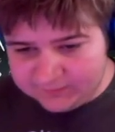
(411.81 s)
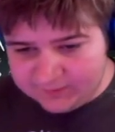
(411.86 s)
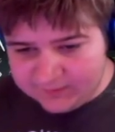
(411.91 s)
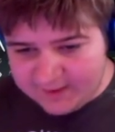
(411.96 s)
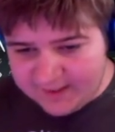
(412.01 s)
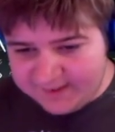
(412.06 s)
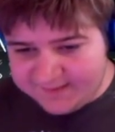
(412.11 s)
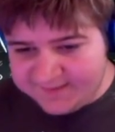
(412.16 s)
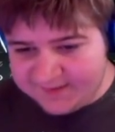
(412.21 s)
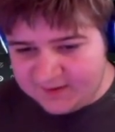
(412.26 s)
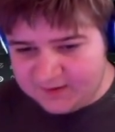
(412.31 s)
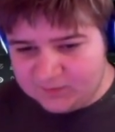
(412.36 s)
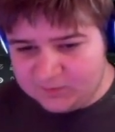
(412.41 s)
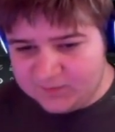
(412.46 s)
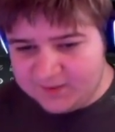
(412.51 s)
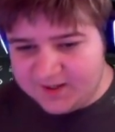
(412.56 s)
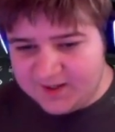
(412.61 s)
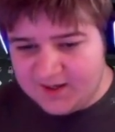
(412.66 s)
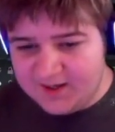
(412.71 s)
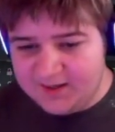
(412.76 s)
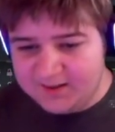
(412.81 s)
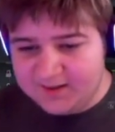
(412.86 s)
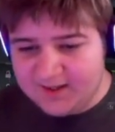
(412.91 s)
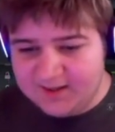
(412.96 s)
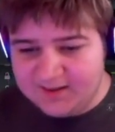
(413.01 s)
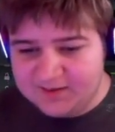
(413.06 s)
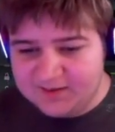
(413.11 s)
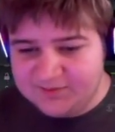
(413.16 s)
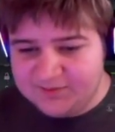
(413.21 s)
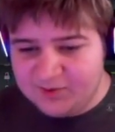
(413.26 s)
anything hardware,
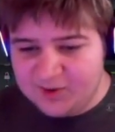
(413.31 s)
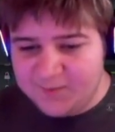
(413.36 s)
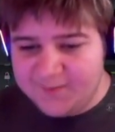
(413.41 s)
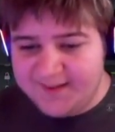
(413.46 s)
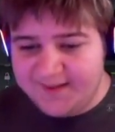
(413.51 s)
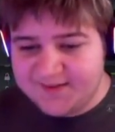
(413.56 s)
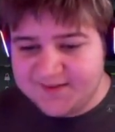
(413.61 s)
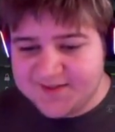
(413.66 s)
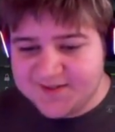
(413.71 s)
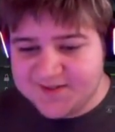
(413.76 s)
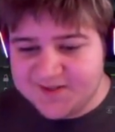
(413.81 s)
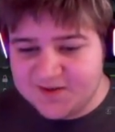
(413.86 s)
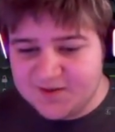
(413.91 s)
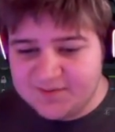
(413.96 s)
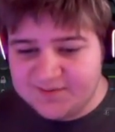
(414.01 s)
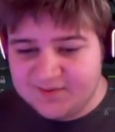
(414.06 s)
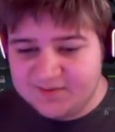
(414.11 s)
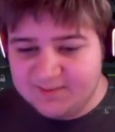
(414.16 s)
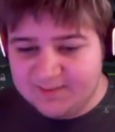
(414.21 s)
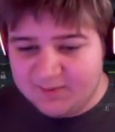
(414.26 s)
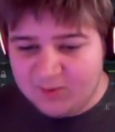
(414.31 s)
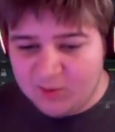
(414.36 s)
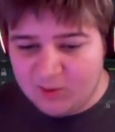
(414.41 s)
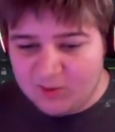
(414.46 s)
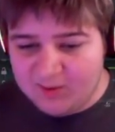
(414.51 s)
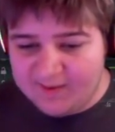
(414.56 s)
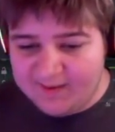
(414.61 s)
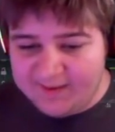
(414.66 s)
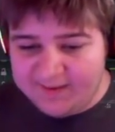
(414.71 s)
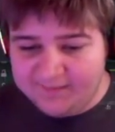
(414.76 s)
color format. So for
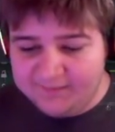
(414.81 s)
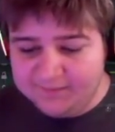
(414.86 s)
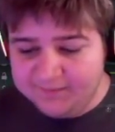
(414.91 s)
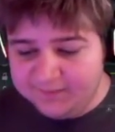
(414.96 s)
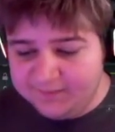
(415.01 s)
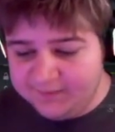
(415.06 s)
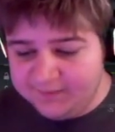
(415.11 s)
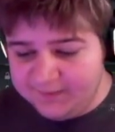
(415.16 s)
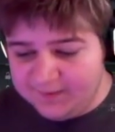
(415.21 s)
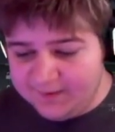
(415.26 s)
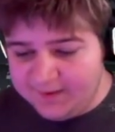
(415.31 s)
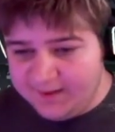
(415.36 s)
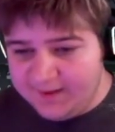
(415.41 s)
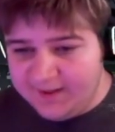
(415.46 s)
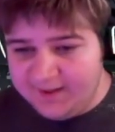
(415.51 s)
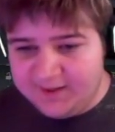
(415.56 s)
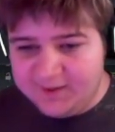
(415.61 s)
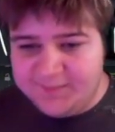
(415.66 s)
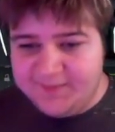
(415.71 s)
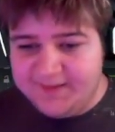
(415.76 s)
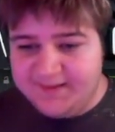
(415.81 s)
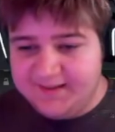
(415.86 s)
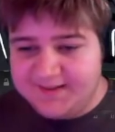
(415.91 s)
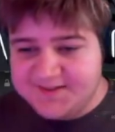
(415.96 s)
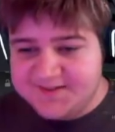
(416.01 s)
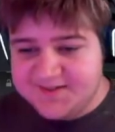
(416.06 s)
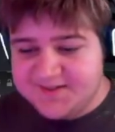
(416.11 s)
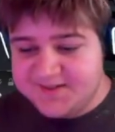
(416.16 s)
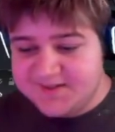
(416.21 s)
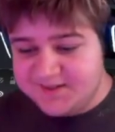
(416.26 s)
recording, it can be
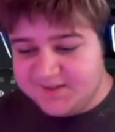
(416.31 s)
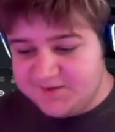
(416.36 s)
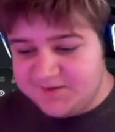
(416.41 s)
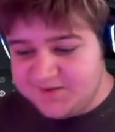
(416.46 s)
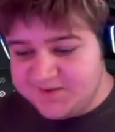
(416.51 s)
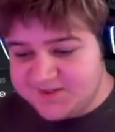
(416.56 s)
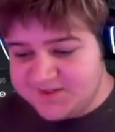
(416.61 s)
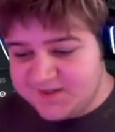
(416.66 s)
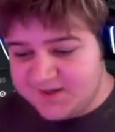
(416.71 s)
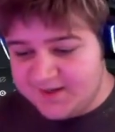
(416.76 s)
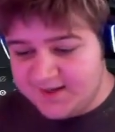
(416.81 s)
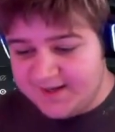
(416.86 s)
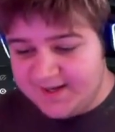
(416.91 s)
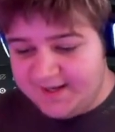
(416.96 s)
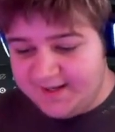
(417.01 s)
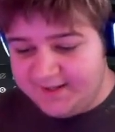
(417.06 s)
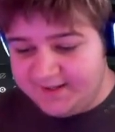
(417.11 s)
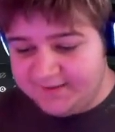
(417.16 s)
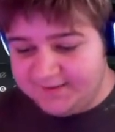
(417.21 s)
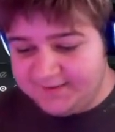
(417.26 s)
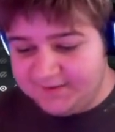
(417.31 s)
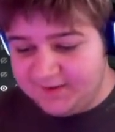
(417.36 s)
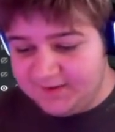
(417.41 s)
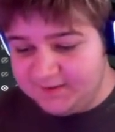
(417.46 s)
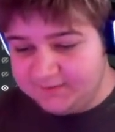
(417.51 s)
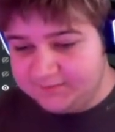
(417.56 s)
nice to use higher